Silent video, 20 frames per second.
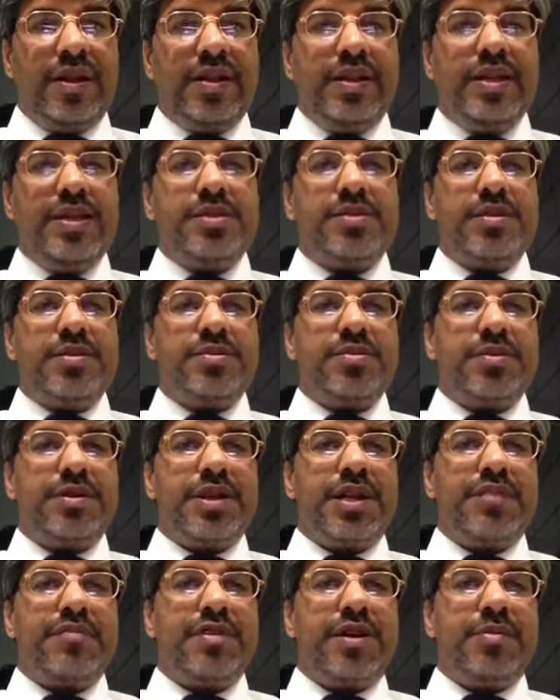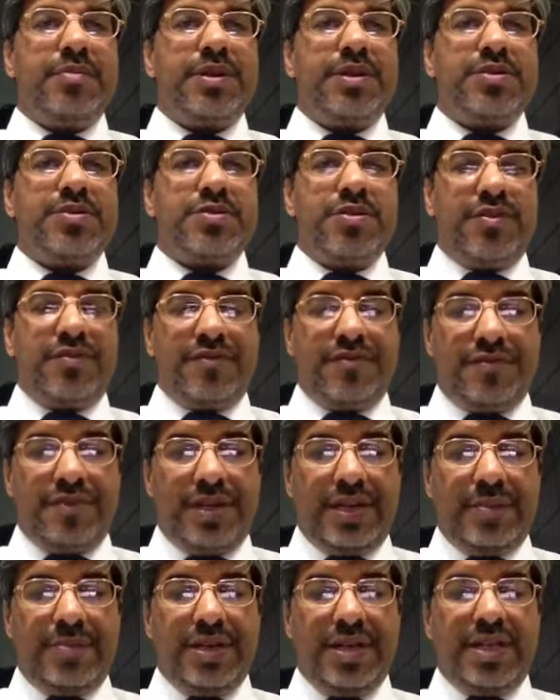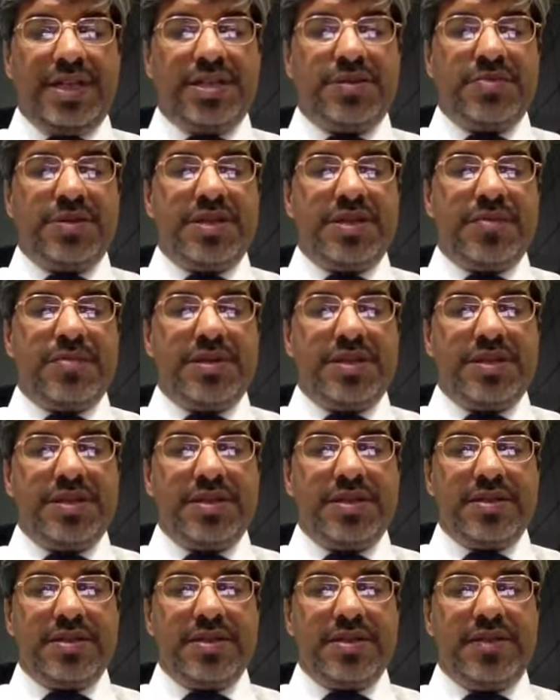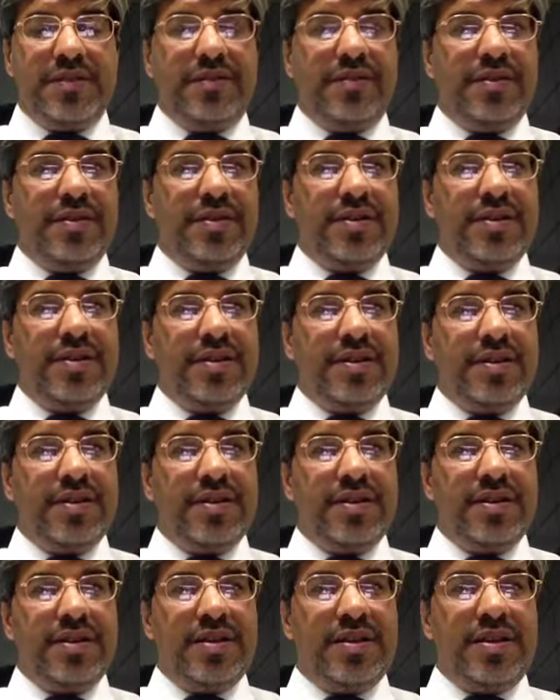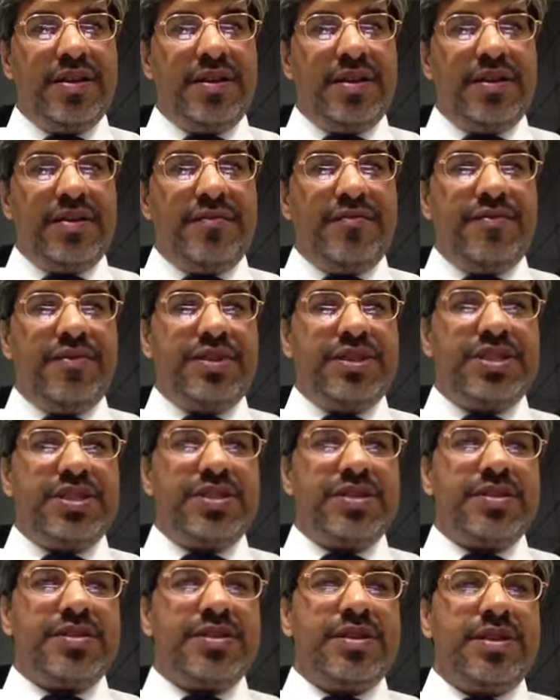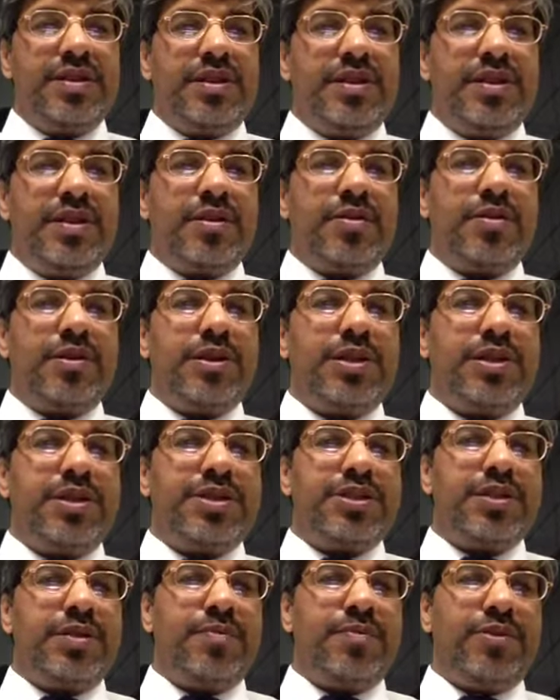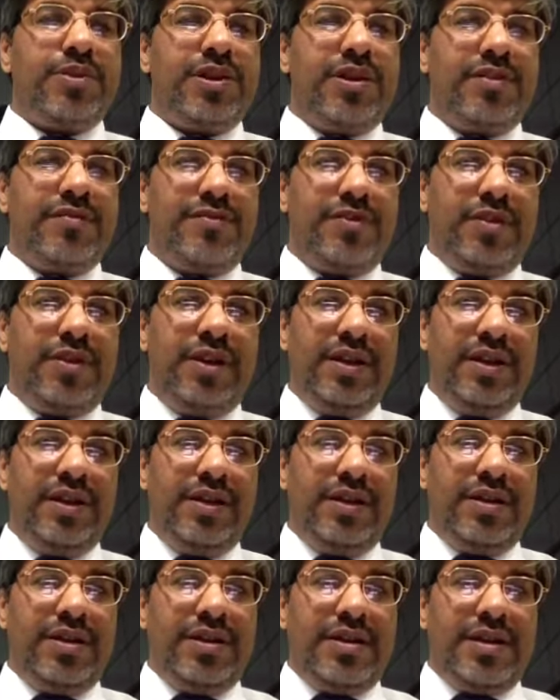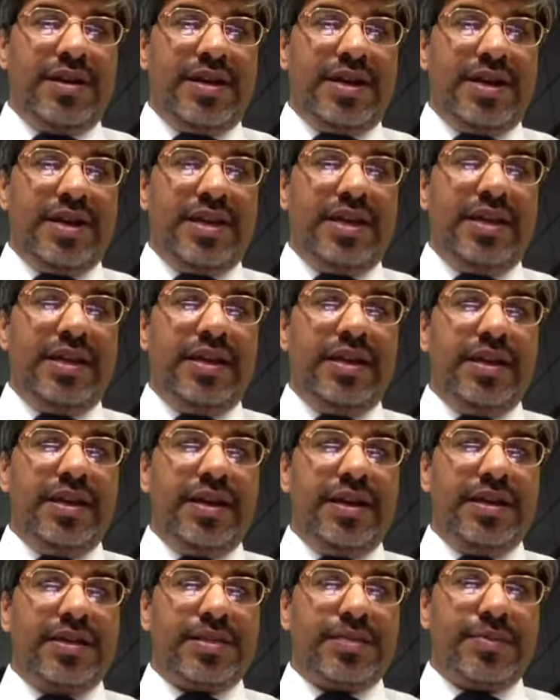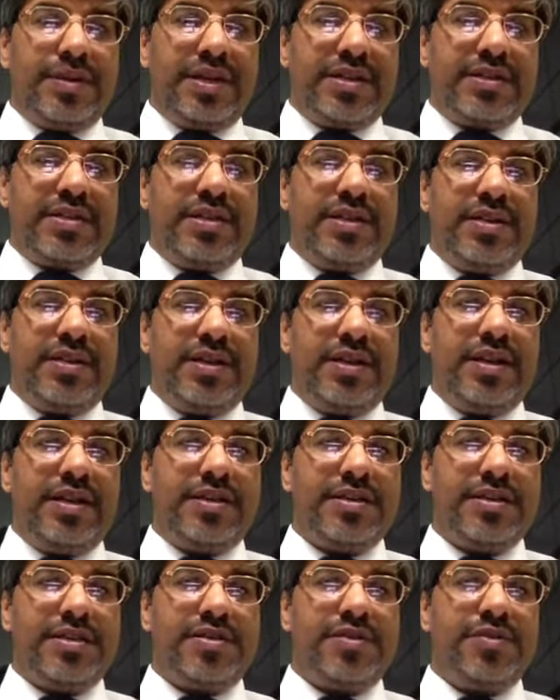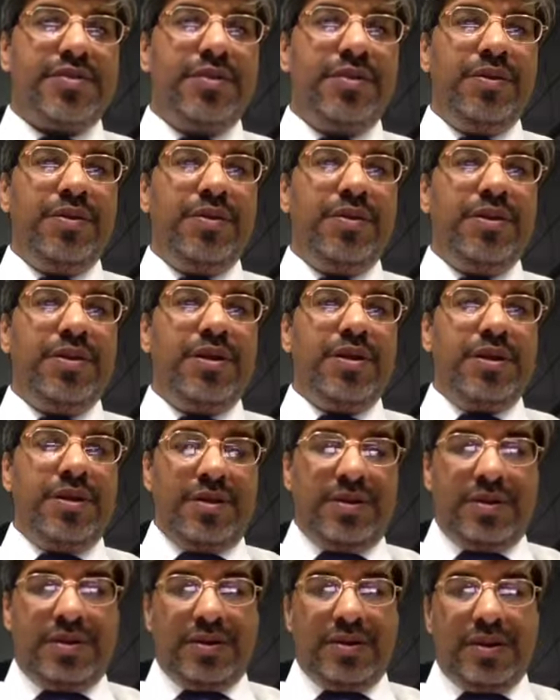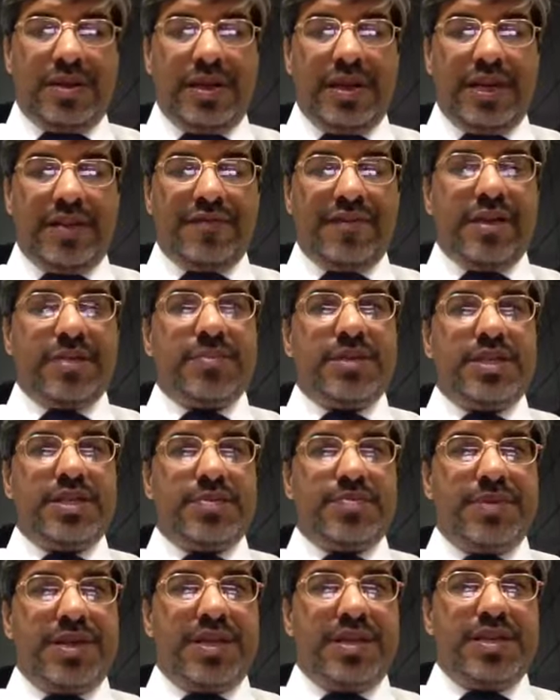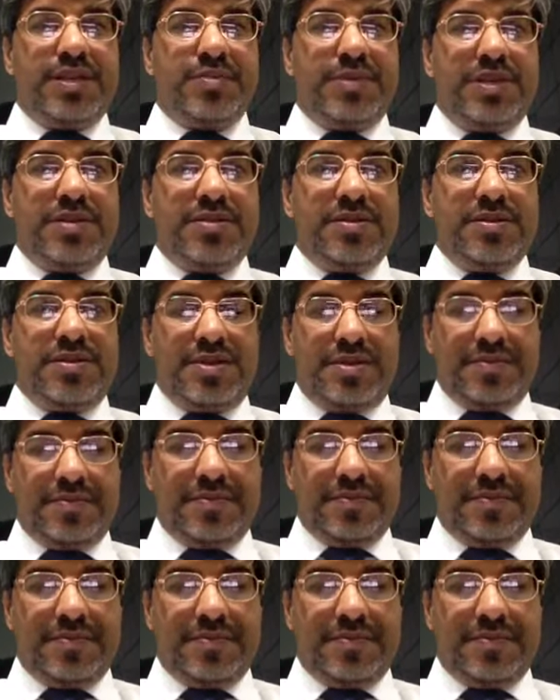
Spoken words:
There is also a requirement of a management representative, which is the coordination point for any aspect related to the environment management system.